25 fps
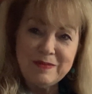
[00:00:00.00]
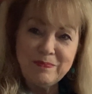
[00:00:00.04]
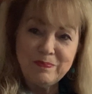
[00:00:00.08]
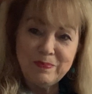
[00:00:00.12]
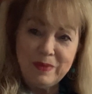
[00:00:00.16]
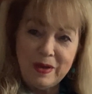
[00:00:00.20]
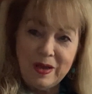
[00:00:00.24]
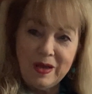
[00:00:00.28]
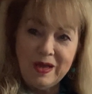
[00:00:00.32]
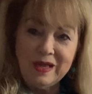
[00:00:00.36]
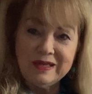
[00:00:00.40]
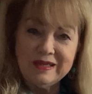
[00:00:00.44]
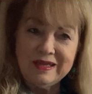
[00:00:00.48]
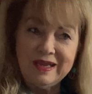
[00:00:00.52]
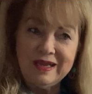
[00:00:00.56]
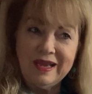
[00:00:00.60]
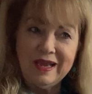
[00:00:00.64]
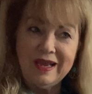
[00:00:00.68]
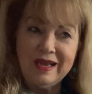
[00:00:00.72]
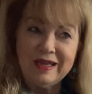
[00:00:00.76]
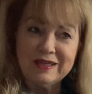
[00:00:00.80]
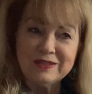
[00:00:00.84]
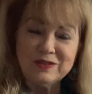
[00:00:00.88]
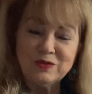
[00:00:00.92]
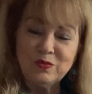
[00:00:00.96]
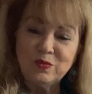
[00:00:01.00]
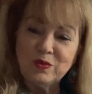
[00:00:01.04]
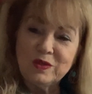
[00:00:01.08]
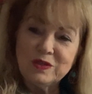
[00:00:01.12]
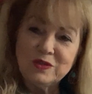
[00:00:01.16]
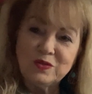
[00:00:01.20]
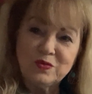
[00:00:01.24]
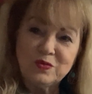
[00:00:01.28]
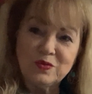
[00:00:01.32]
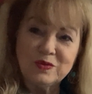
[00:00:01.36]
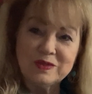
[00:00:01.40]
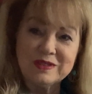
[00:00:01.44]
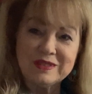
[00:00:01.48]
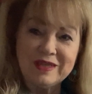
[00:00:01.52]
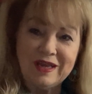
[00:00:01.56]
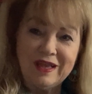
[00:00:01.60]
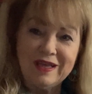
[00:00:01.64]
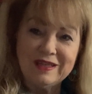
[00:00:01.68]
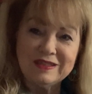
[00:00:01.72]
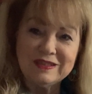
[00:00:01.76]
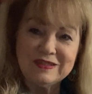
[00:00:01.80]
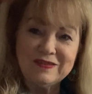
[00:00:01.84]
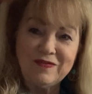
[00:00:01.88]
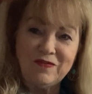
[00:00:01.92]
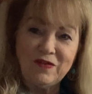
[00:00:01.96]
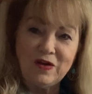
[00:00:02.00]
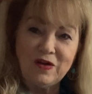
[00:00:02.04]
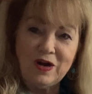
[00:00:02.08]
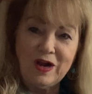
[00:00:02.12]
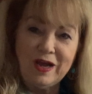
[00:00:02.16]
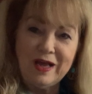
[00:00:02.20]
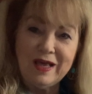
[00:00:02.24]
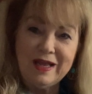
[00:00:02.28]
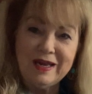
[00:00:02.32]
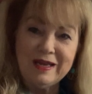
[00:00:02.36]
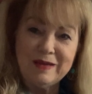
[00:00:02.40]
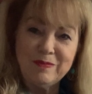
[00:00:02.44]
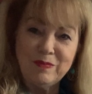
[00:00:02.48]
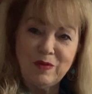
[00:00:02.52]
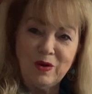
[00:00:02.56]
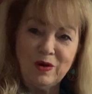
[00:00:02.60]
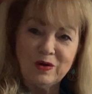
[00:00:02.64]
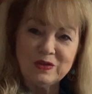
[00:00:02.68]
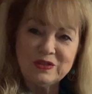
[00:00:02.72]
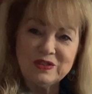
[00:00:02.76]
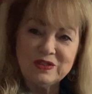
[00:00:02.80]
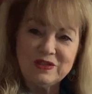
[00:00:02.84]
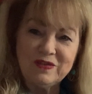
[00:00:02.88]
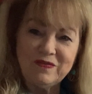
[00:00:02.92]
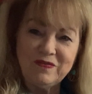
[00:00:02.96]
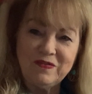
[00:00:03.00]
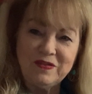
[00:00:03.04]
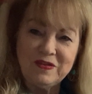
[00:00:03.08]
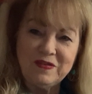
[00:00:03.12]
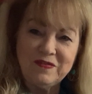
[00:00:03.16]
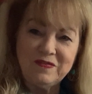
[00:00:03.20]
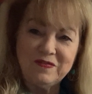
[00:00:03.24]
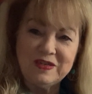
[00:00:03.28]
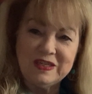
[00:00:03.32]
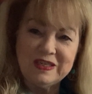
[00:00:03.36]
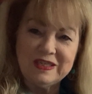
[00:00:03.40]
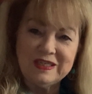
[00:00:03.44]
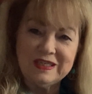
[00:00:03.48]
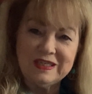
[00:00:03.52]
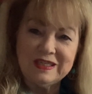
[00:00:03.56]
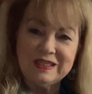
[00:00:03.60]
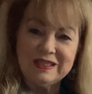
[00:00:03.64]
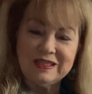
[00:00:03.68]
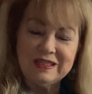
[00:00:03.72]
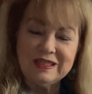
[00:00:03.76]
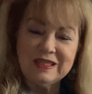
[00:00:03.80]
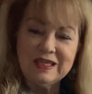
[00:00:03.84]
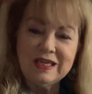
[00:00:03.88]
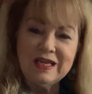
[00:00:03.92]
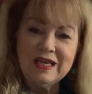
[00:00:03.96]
podcast, which was last Friday, March the 15th.